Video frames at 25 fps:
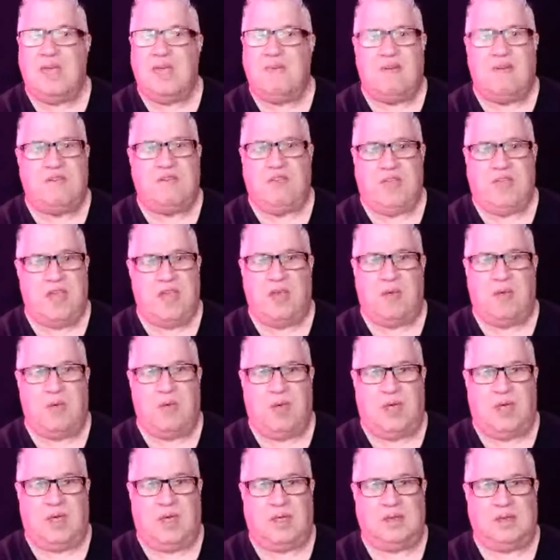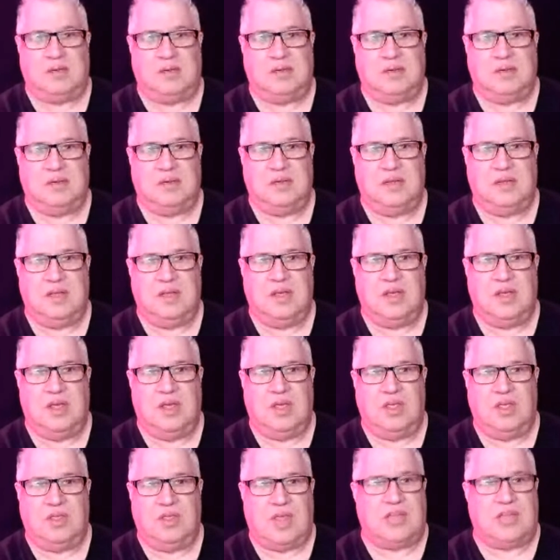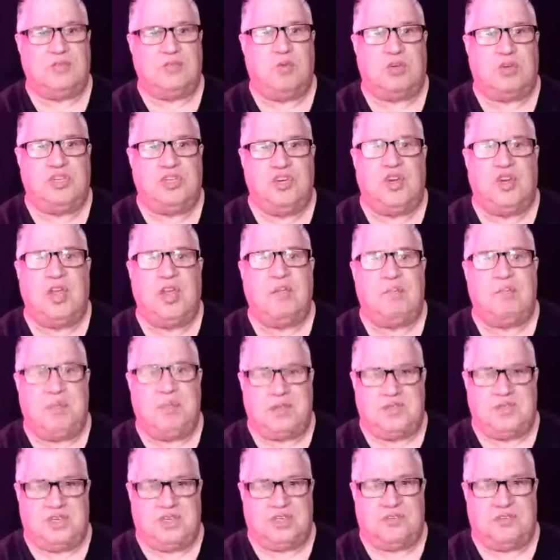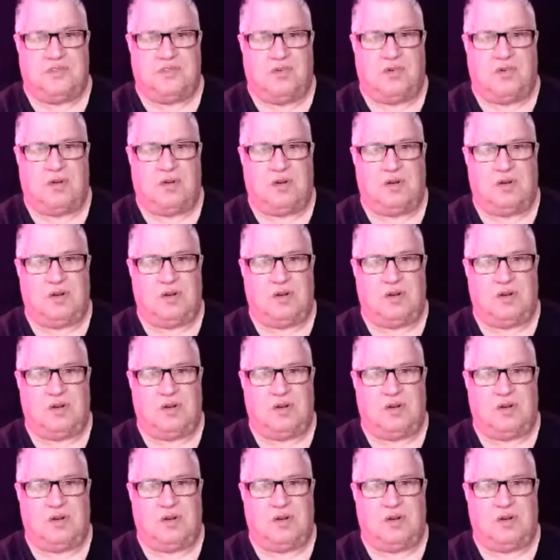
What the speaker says: give everything away. That's what you're in business for.